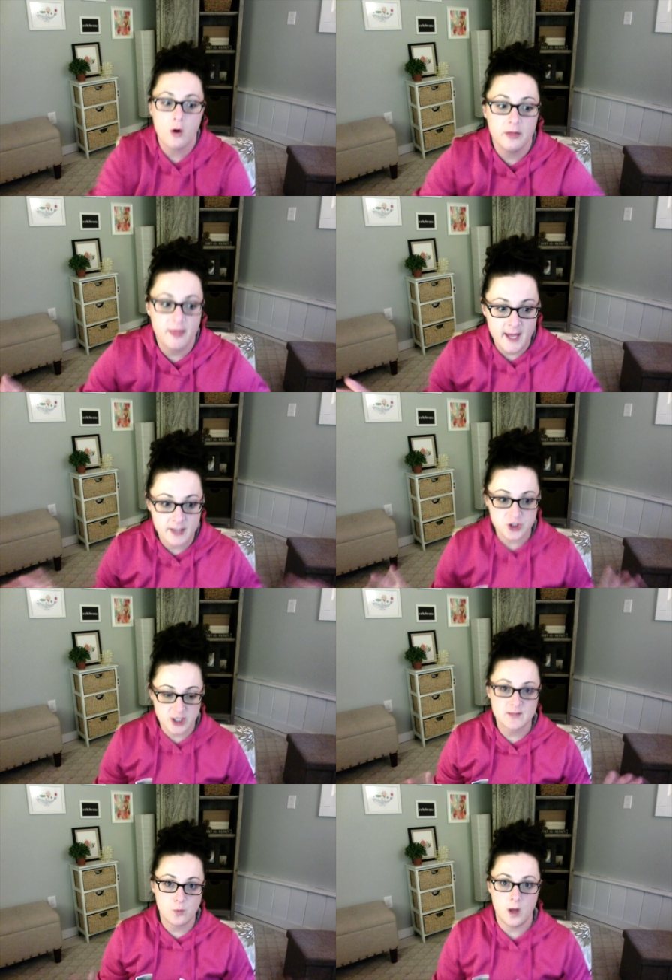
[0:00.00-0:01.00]
than
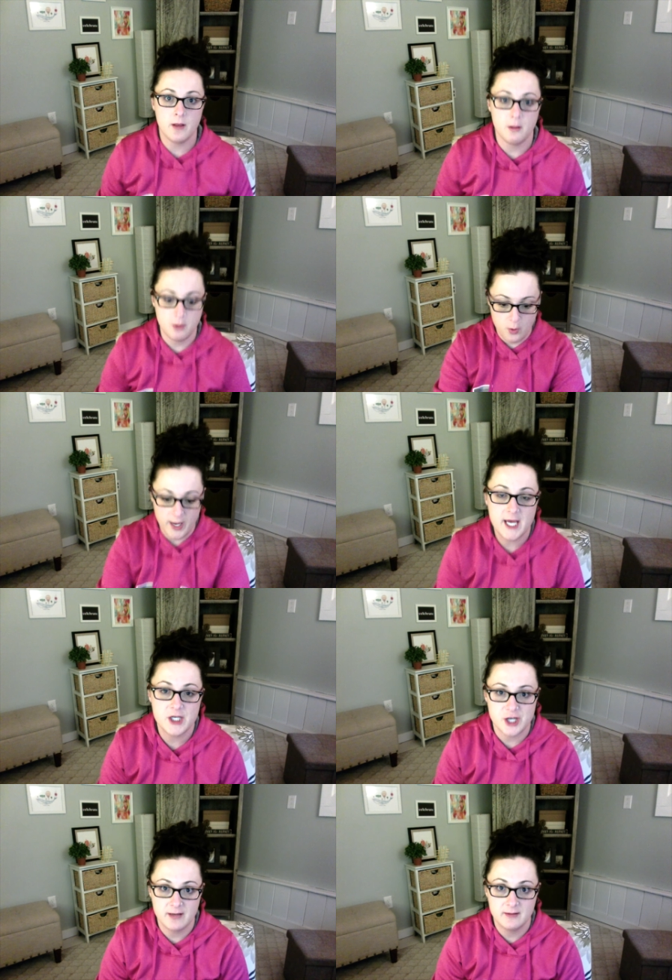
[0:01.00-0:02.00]
just one
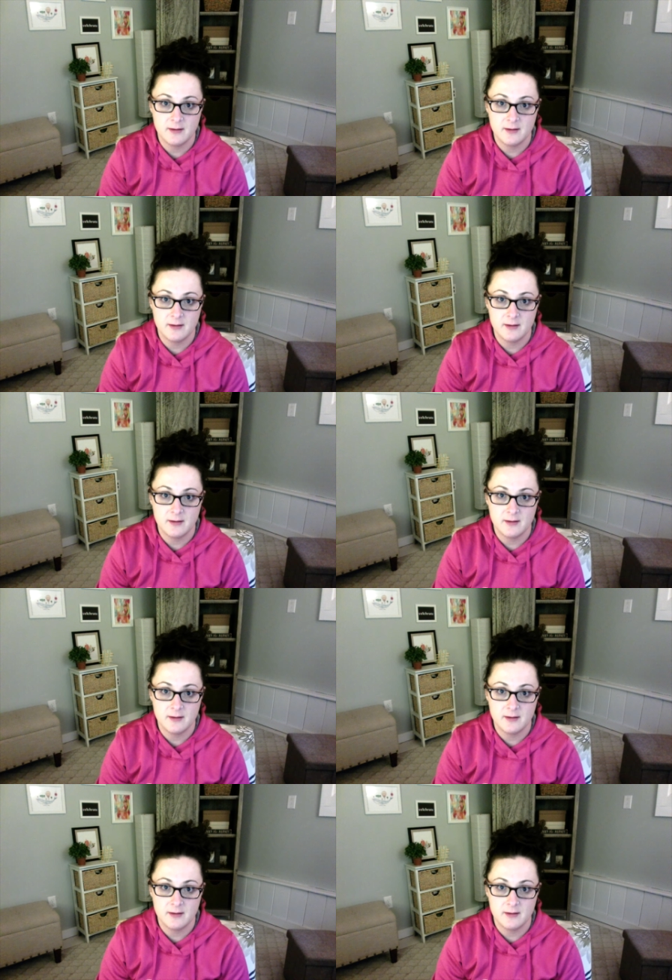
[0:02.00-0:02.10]
location.